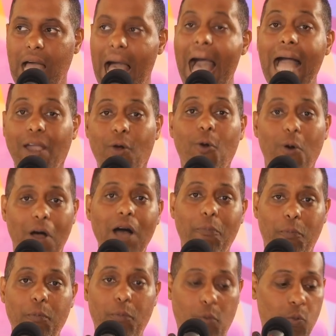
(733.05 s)
I grew
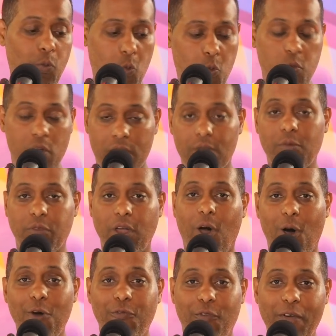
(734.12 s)
up with the
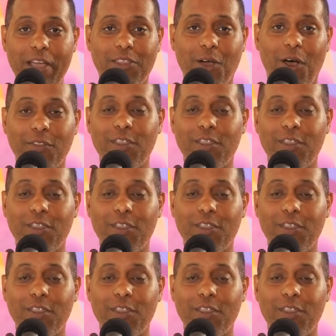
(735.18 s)
old the,